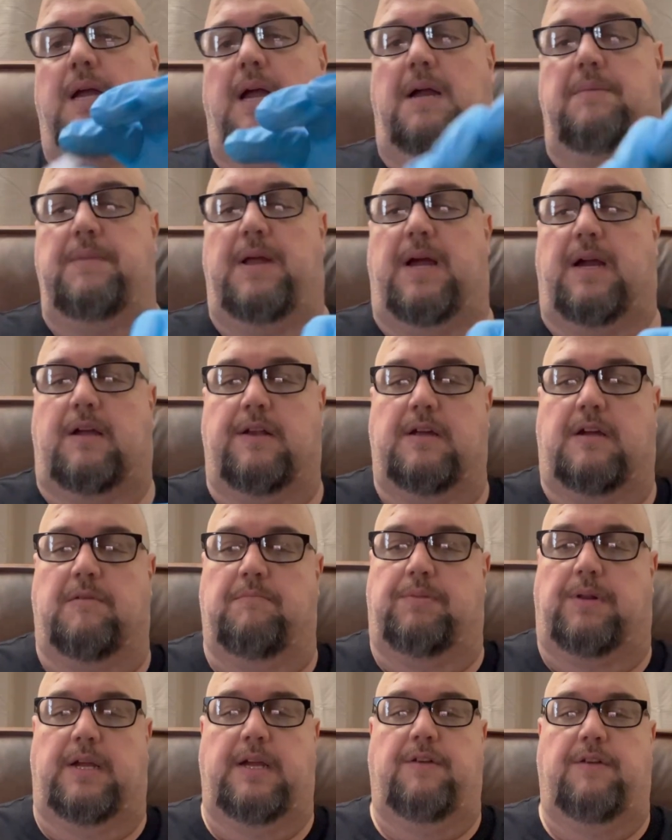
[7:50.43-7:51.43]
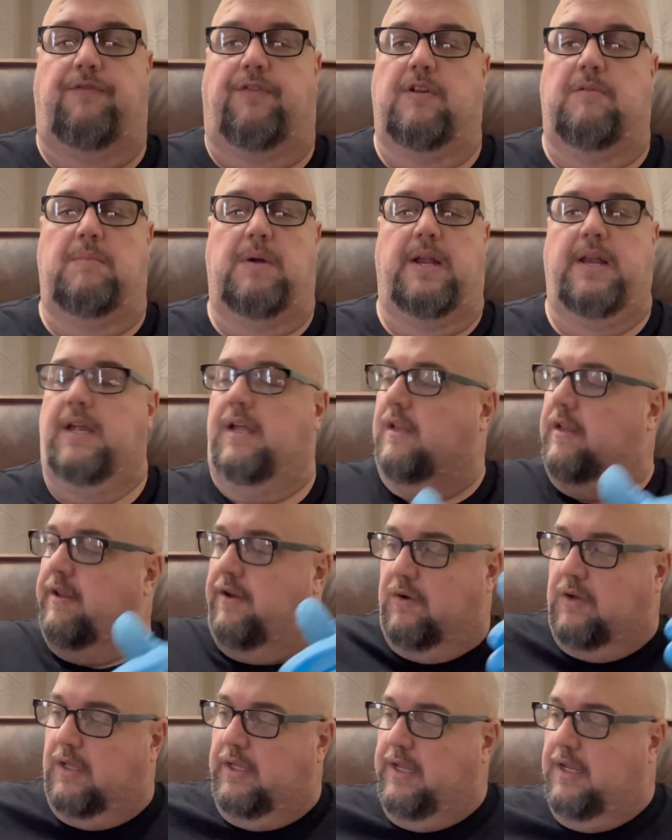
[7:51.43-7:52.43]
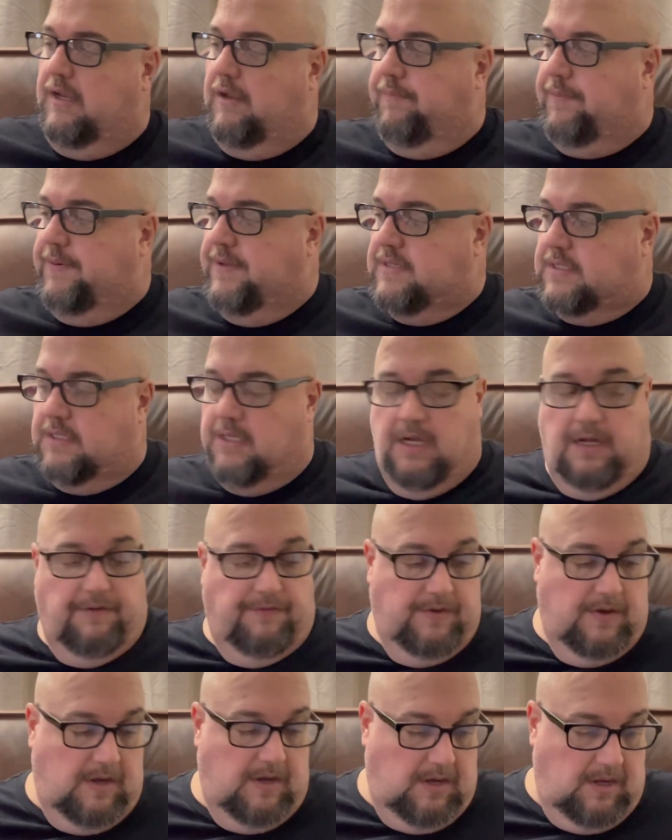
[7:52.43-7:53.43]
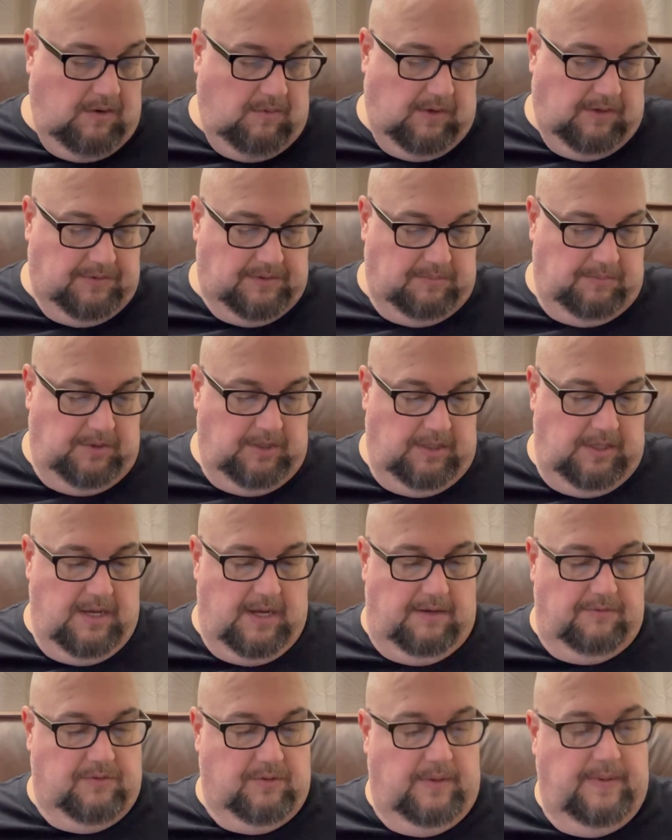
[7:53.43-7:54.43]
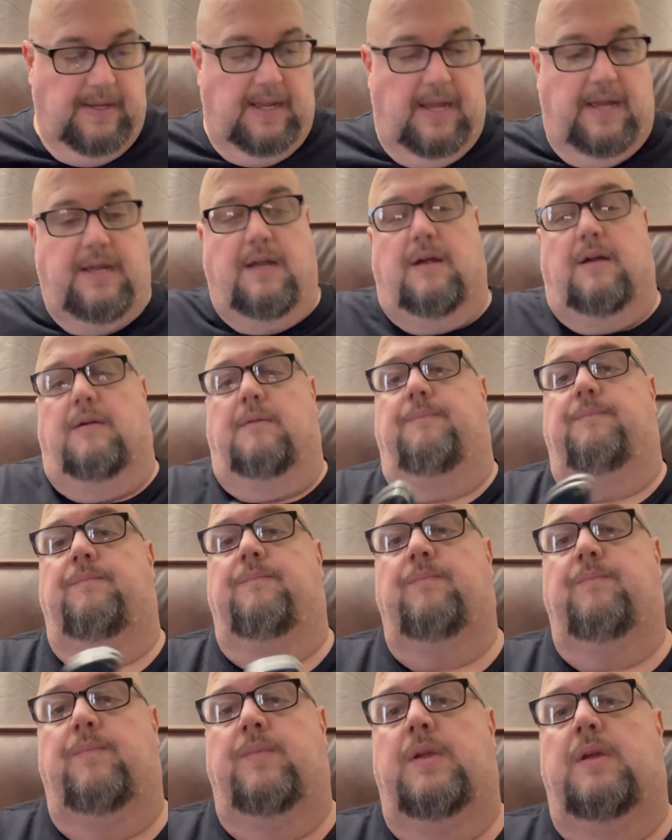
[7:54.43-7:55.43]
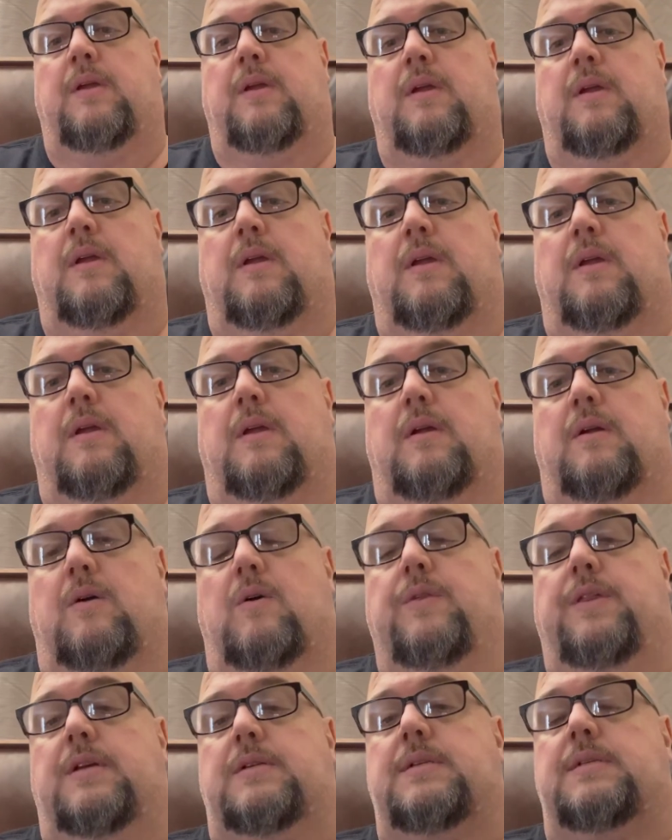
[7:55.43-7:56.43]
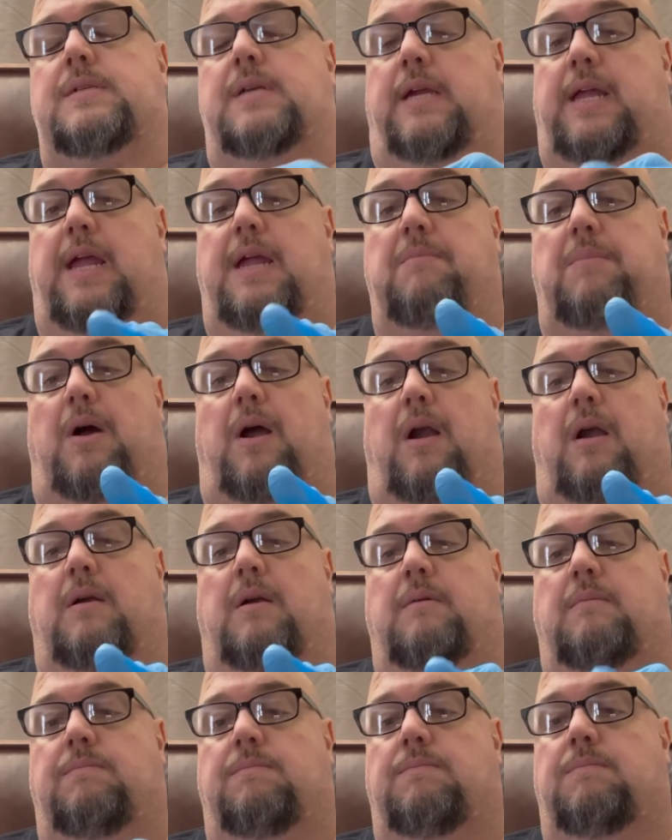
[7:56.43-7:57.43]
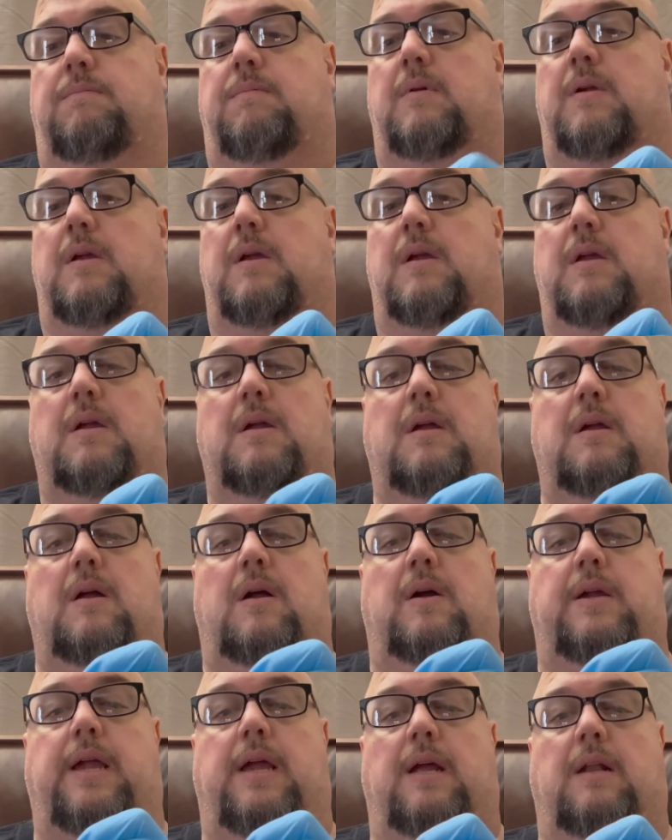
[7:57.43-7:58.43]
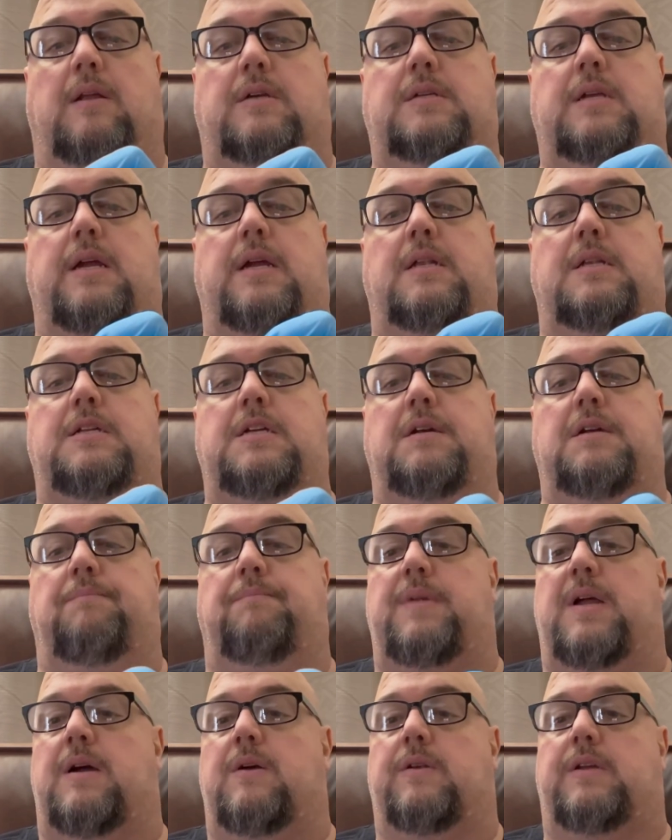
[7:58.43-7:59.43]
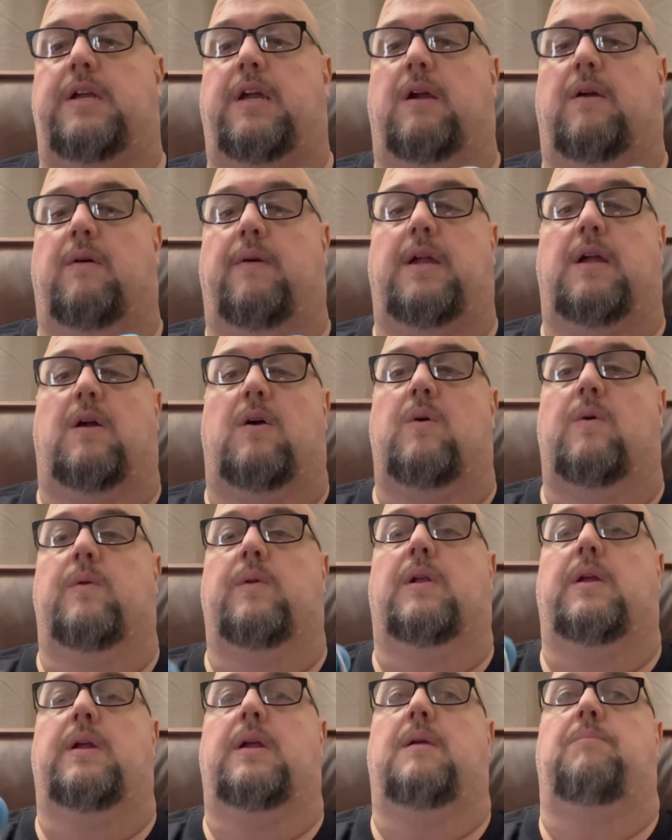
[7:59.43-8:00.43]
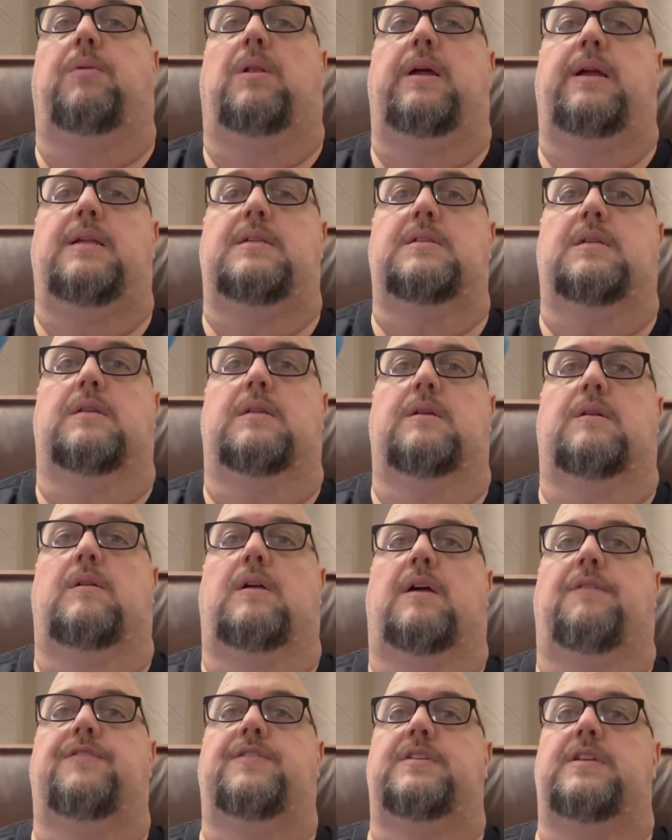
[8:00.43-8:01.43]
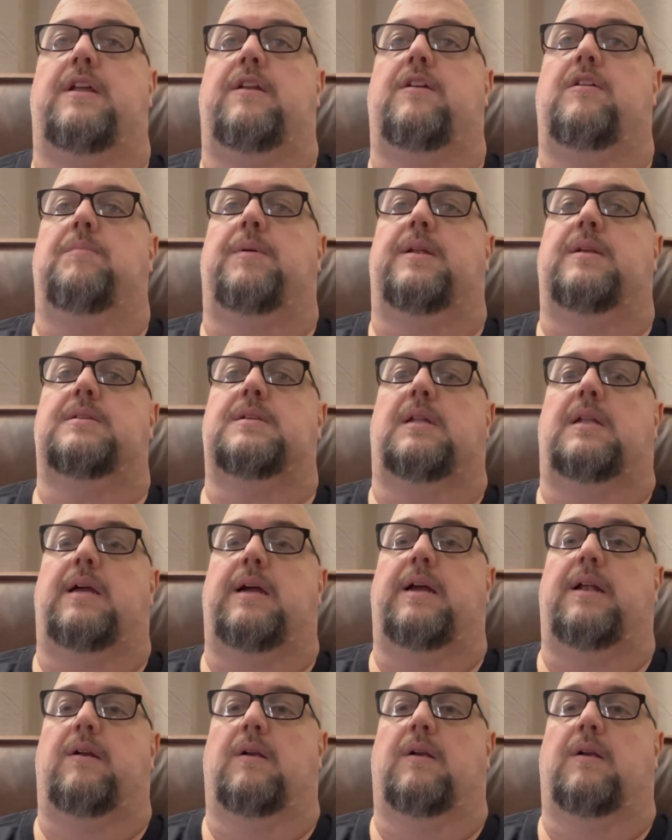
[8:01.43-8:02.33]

I'm not going to complain for the money. A little cleanup and stuff. Well, some good knives. What do we got here? Ooh, this is a K-bar. Okay, it looks like tip down carry only. Blade's a little off-centered, but it's a liner